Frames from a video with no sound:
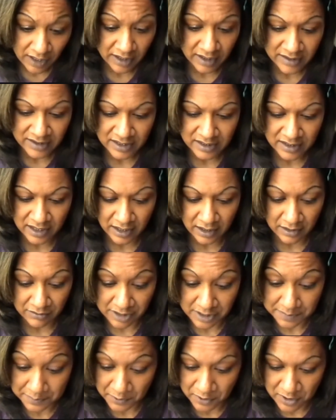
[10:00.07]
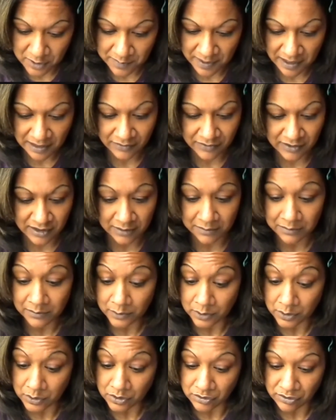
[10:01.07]
And I did get a response back for them,
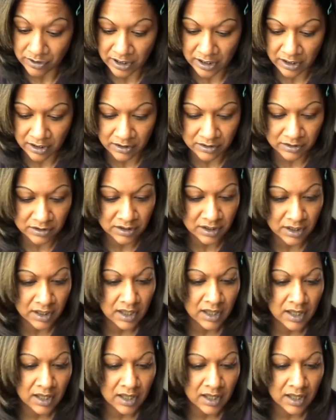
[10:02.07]
which was really good.